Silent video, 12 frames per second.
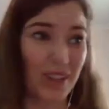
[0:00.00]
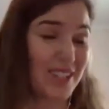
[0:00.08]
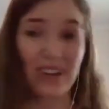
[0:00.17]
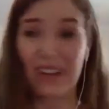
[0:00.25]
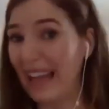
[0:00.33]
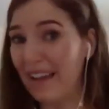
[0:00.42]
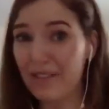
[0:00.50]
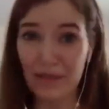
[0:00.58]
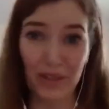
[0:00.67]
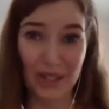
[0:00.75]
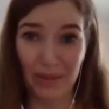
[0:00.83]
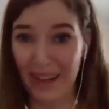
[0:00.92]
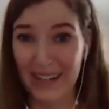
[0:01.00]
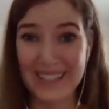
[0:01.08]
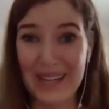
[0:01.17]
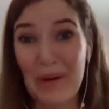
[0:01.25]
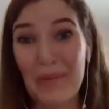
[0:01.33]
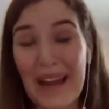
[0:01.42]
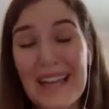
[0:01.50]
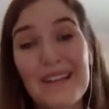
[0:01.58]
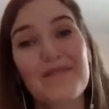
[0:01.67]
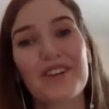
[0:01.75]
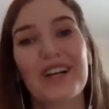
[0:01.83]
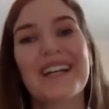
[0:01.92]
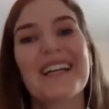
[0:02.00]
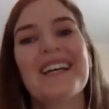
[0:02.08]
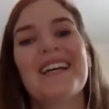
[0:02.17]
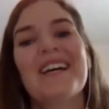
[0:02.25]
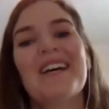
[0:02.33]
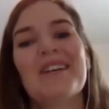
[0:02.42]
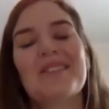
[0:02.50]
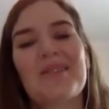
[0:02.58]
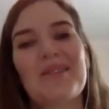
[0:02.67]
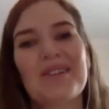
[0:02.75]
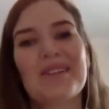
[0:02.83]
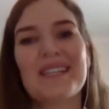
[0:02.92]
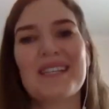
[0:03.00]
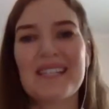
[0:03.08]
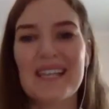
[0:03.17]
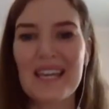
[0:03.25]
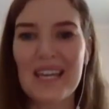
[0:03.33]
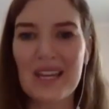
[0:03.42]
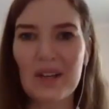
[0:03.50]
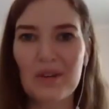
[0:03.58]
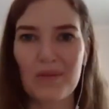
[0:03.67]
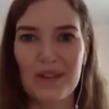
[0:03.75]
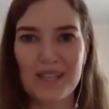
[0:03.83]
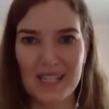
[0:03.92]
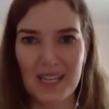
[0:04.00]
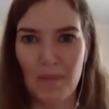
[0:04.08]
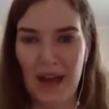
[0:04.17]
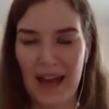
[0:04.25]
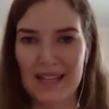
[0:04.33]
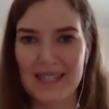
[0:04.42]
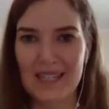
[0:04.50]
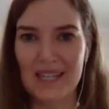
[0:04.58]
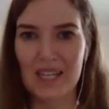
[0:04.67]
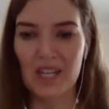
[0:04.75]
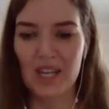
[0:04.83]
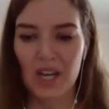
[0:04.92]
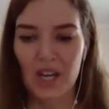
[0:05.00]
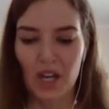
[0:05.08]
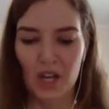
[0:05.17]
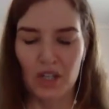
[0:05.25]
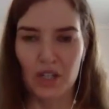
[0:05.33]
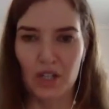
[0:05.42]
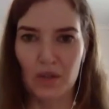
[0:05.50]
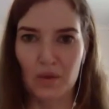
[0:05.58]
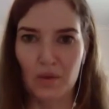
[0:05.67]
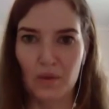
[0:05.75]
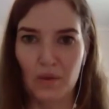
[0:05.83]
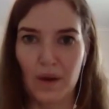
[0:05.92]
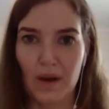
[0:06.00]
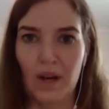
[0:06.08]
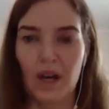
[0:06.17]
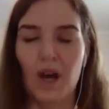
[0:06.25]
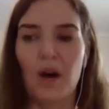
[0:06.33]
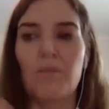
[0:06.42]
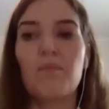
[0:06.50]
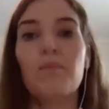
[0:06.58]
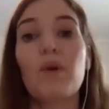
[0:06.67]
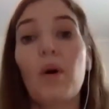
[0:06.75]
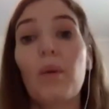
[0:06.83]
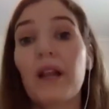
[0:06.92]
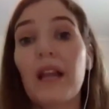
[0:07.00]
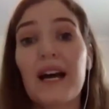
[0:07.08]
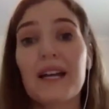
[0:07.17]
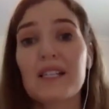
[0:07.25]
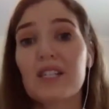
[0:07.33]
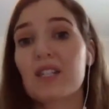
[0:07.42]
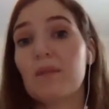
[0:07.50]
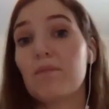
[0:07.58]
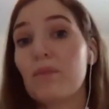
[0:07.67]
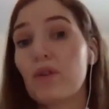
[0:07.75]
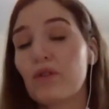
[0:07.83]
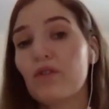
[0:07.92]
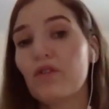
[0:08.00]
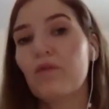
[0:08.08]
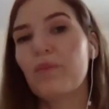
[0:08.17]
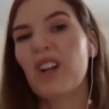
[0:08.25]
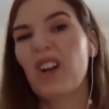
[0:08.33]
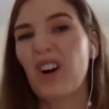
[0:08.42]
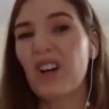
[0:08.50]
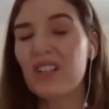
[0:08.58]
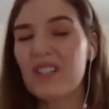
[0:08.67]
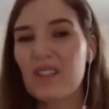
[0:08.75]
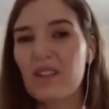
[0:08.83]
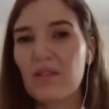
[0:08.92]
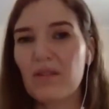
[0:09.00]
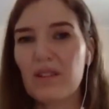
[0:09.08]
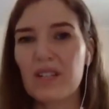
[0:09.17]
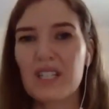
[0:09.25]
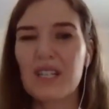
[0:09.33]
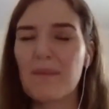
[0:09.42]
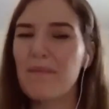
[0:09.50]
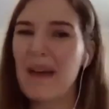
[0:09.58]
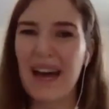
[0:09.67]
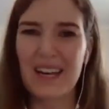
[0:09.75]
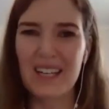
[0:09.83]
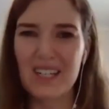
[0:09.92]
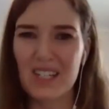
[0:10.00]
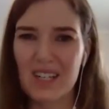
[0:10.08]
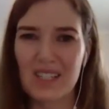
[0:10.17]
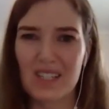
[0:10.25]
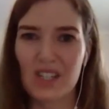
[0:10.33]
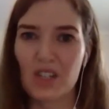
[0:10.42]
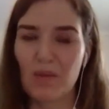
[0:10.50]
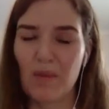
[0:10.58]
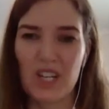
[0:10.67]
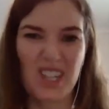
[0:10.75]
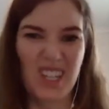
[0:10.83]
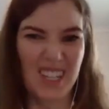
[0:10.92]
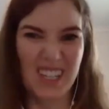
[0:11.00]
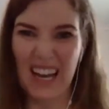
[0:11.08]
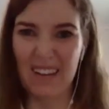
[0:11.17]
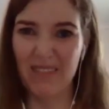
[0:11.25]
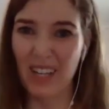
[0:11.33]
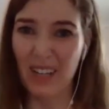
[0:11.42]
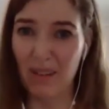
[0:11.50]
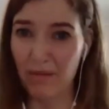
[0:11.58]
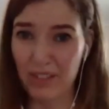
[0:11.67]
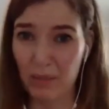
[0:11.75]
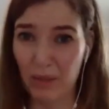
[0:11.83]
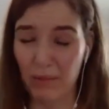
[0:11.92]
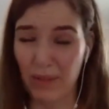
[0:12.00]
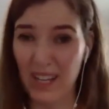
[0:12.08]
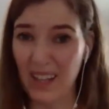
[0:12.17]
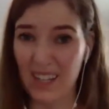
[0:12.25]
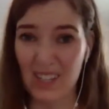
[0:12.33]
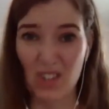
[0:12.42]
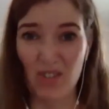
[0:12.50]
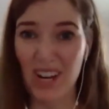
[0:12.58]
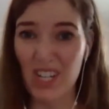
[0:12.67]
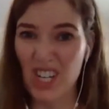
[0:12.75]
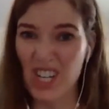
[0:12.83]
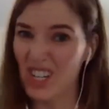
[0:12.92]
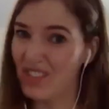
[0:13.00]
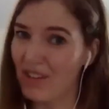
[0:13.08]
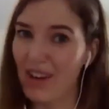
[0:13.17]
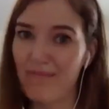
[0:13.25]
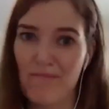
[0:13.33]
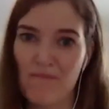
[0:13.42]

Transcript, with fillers: our left foot and what is our right foot. So, there's this increased capacity to mobilize, to move, but also to manage in a situation that's kind of uncomfortable, right? Like stretching is not